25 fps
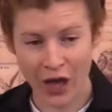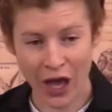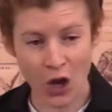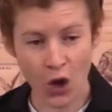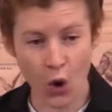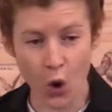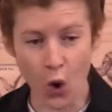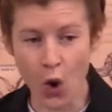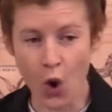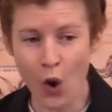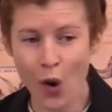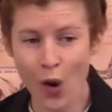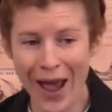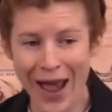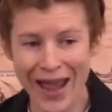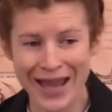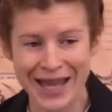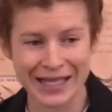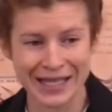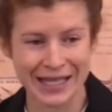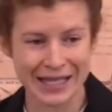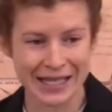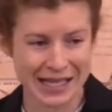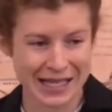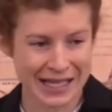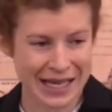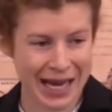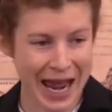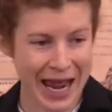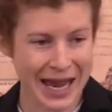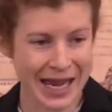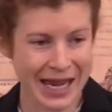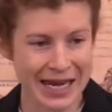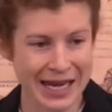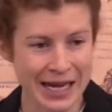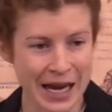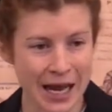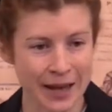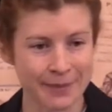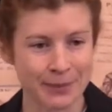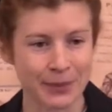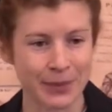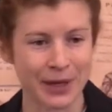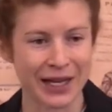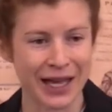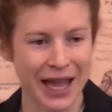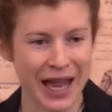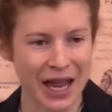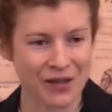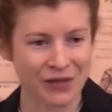They always take a
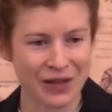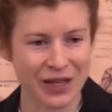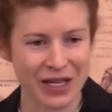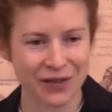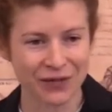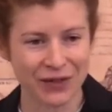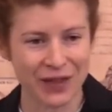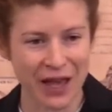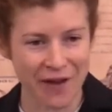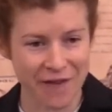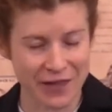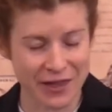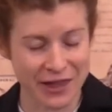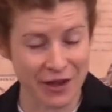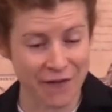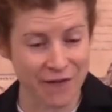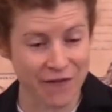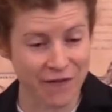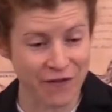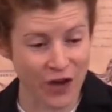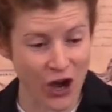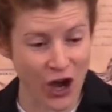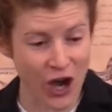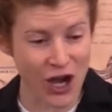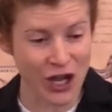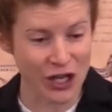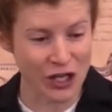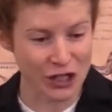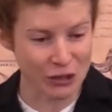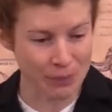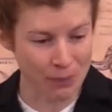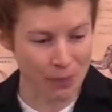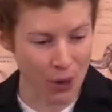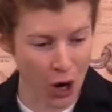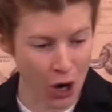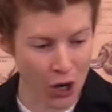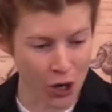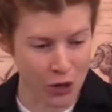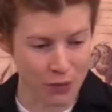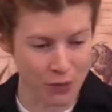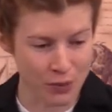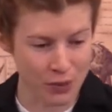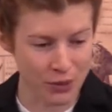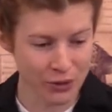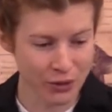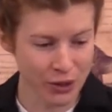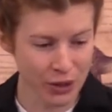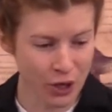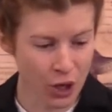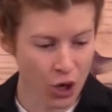number, even if they're the first pope.
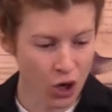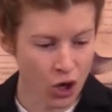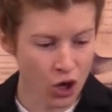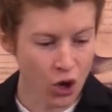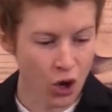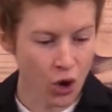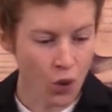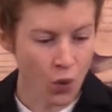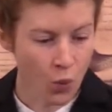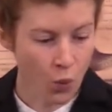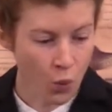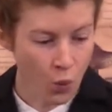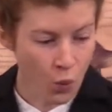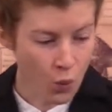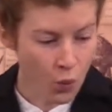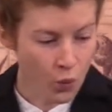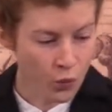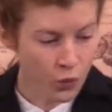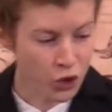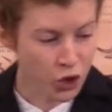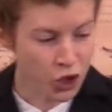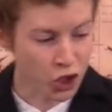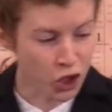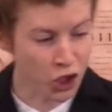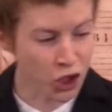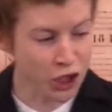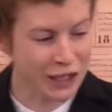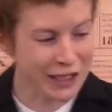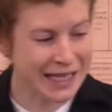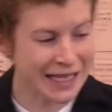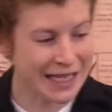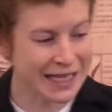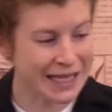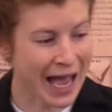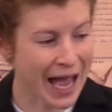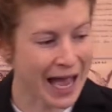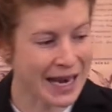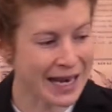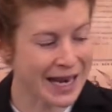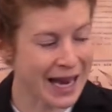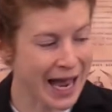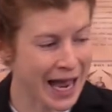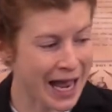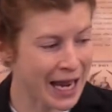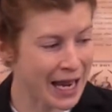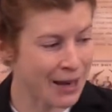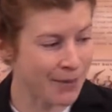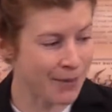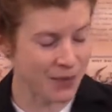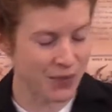Choosing that
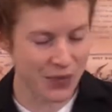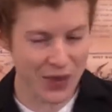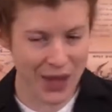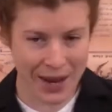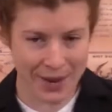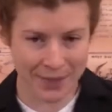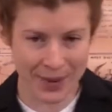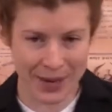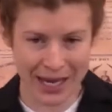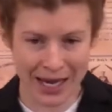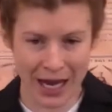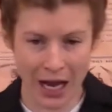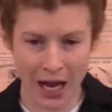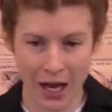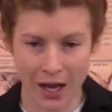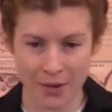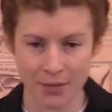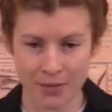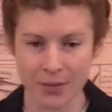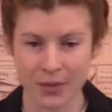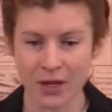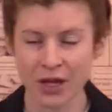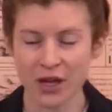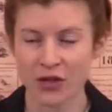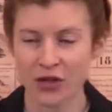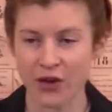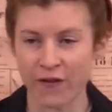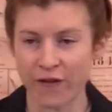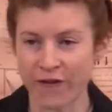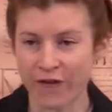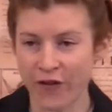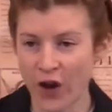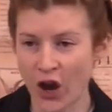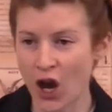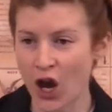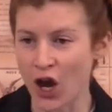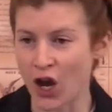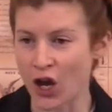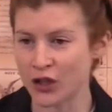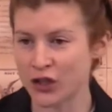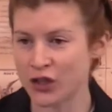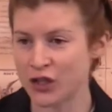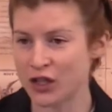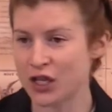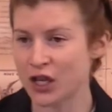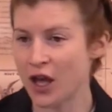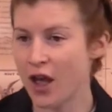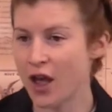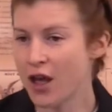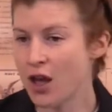name, they become the
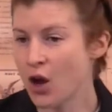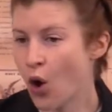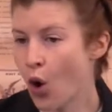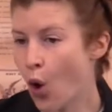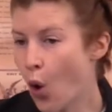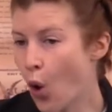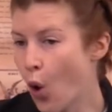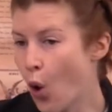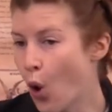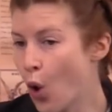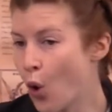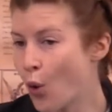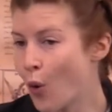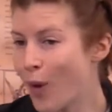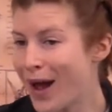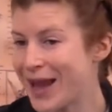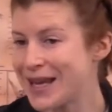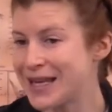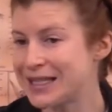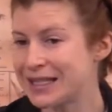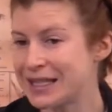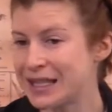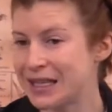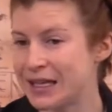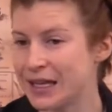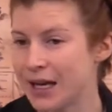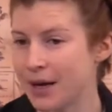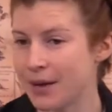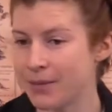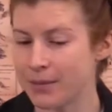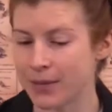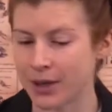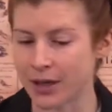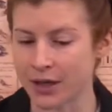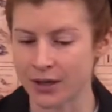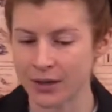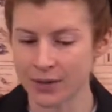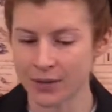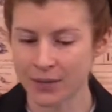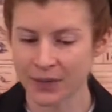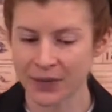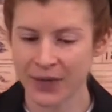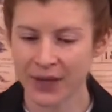first. Always the number.